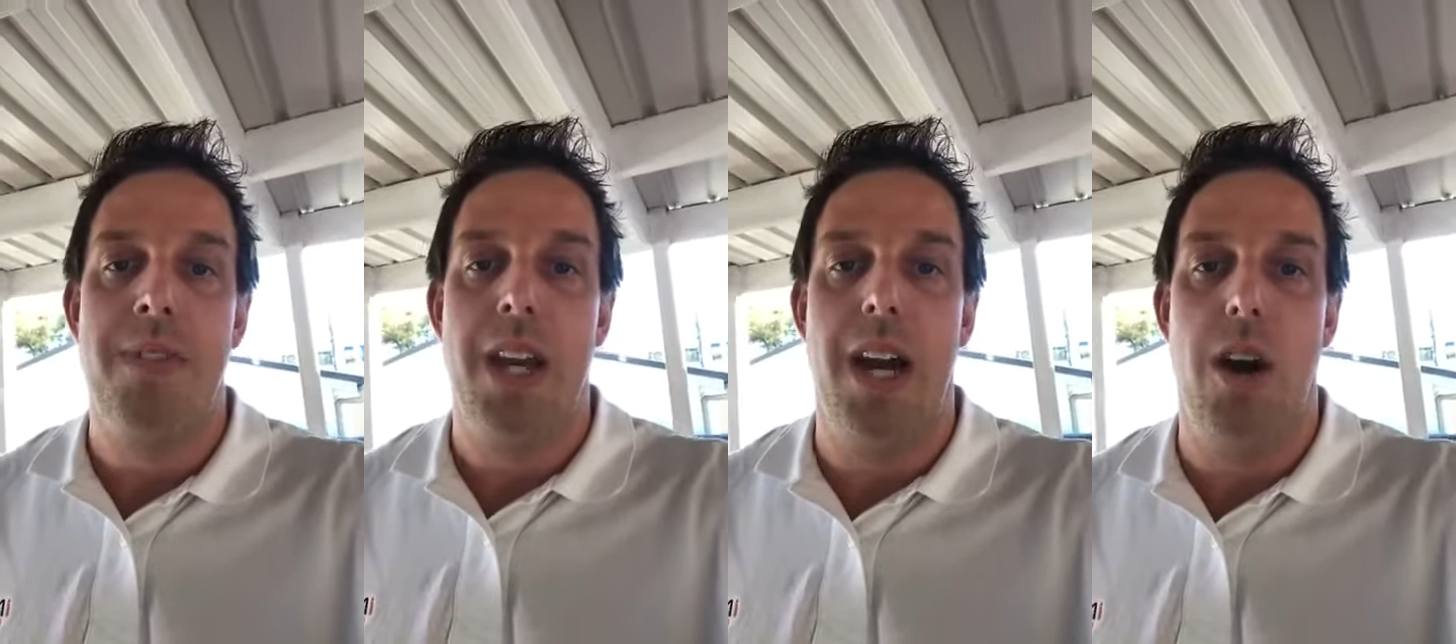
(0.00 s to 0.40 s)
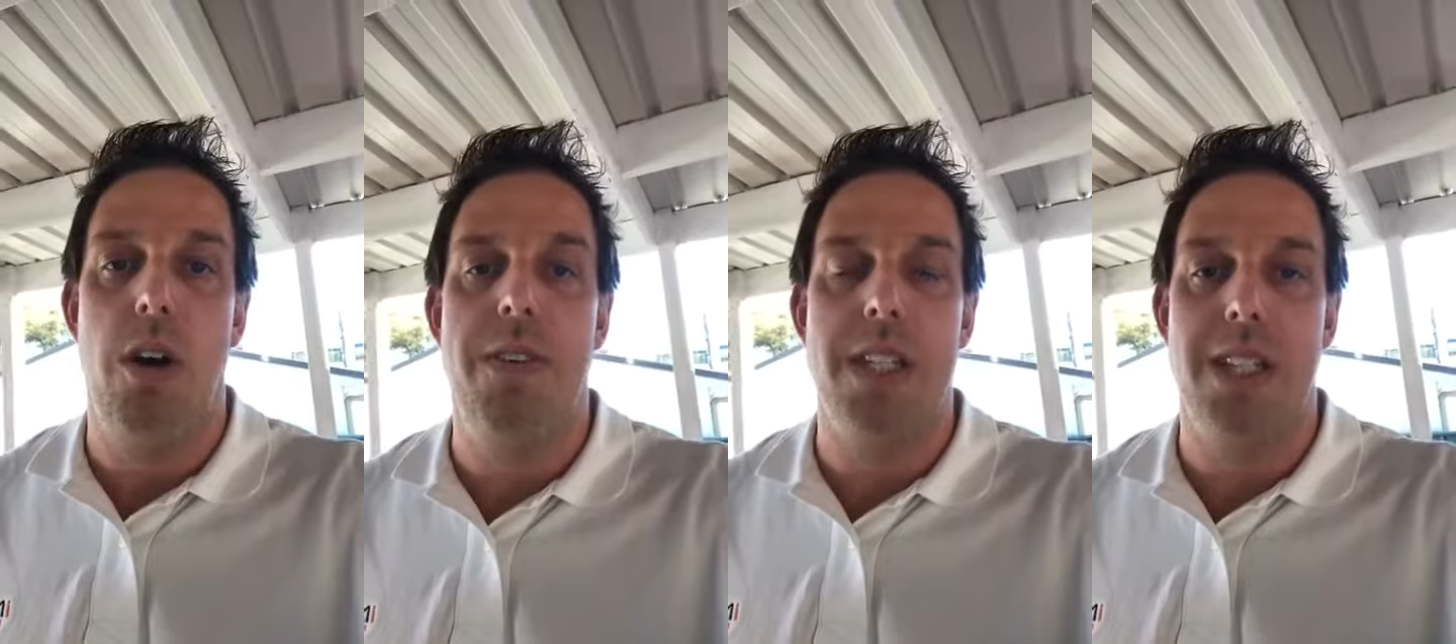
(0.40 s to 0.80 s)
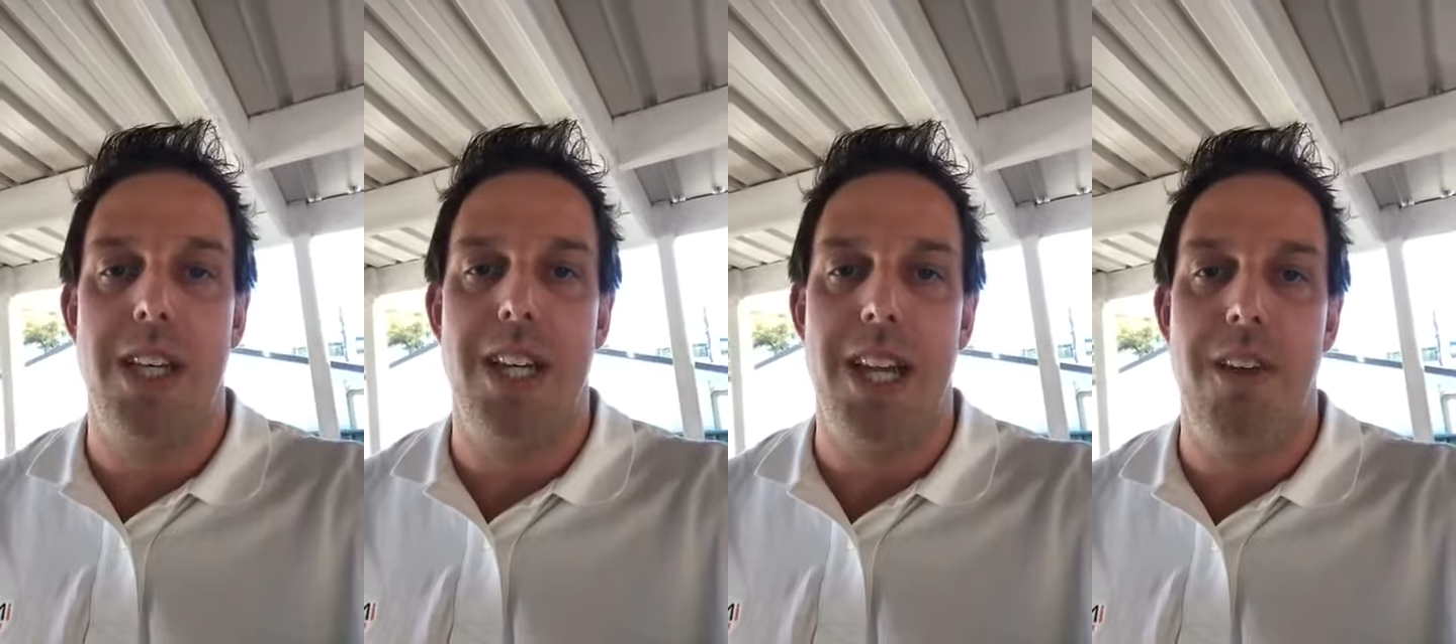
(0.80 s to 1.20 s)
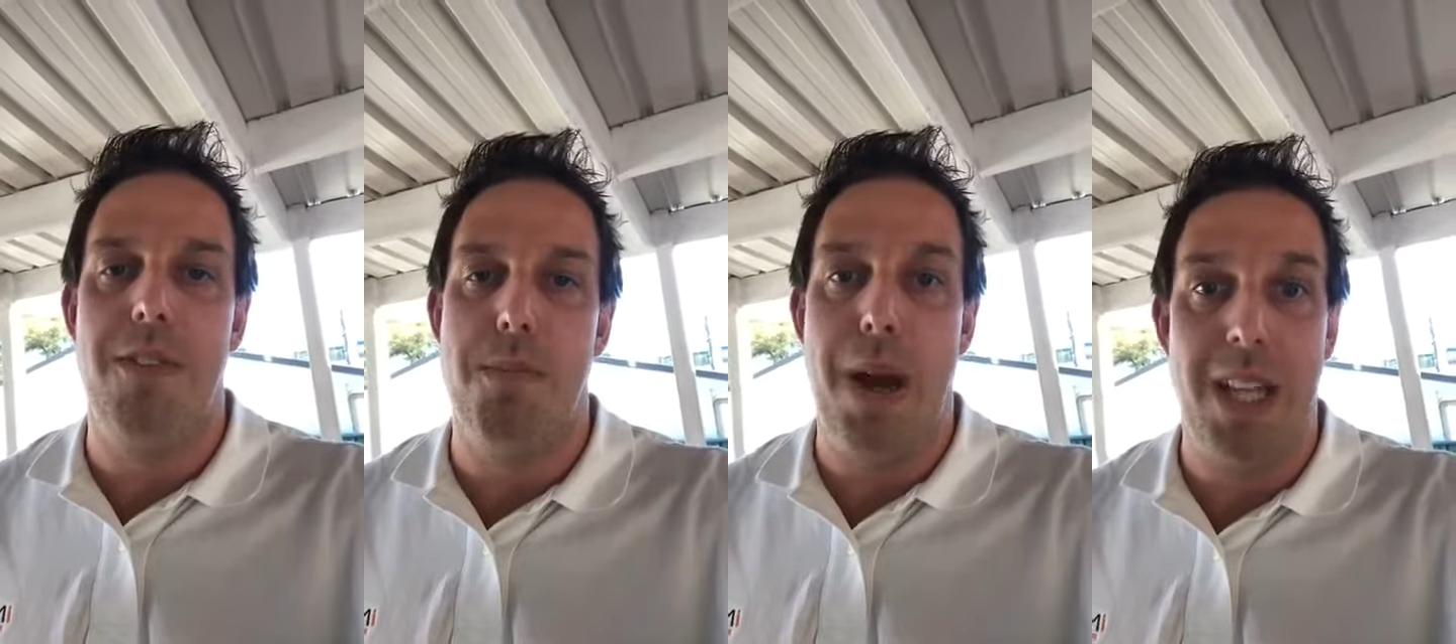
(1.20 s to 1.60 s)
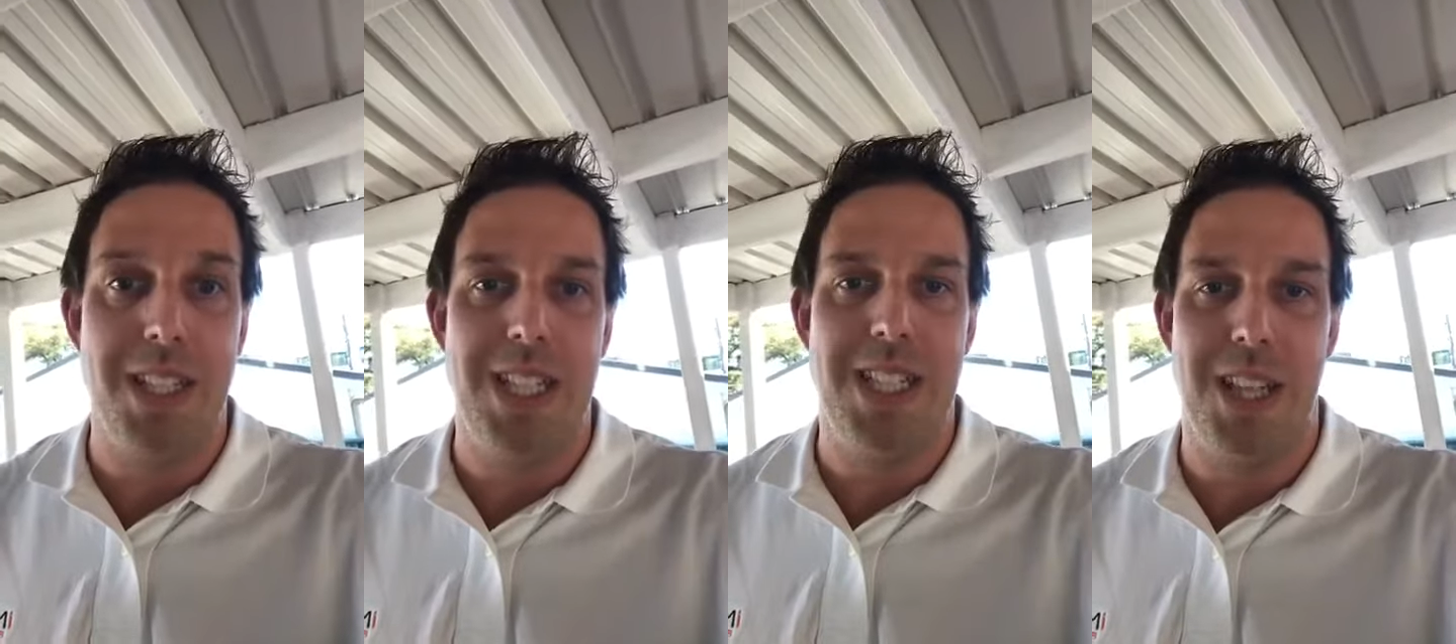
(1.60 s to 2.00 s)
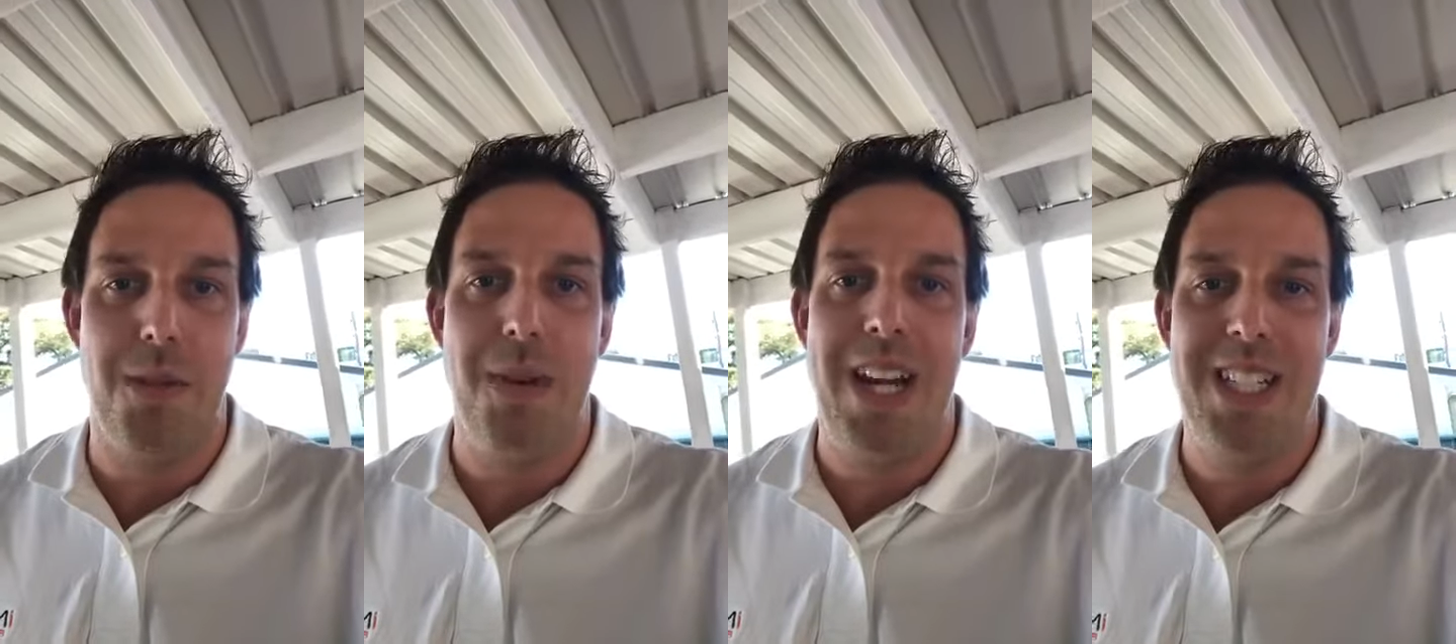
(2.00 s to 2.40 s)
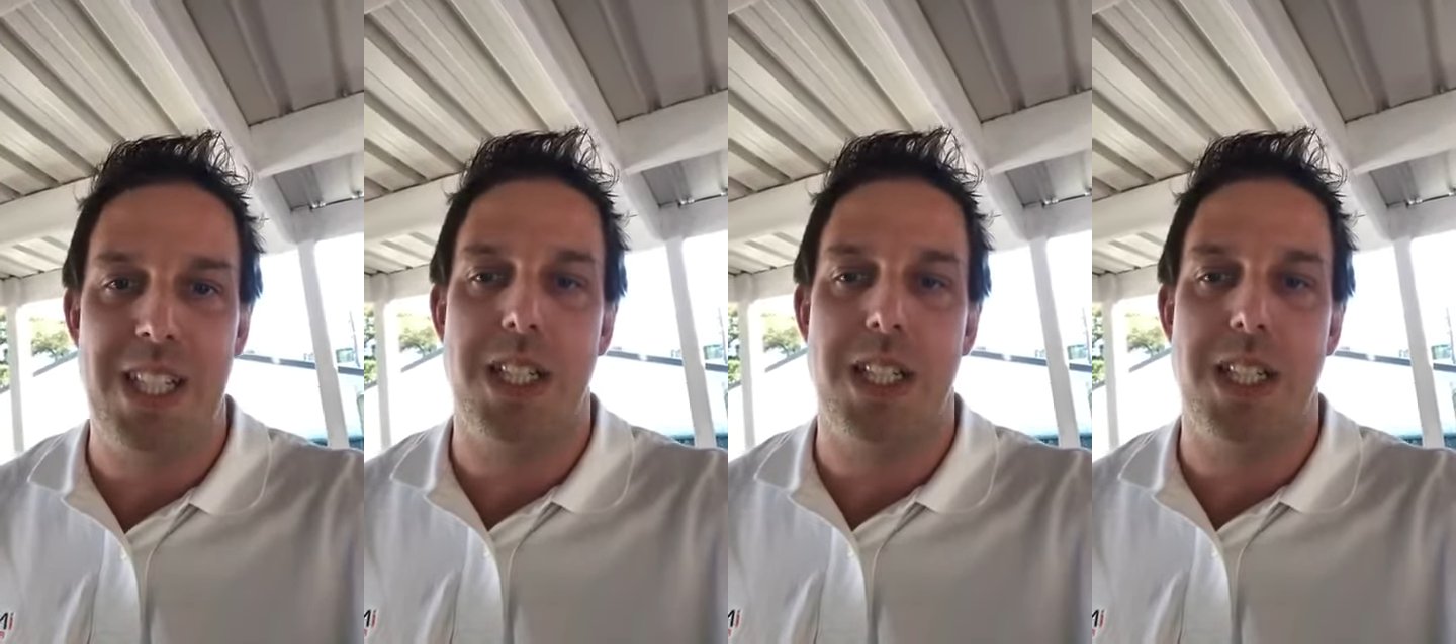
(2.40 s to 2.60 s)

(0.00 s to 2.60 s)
Obviously, if your balance isn't the best,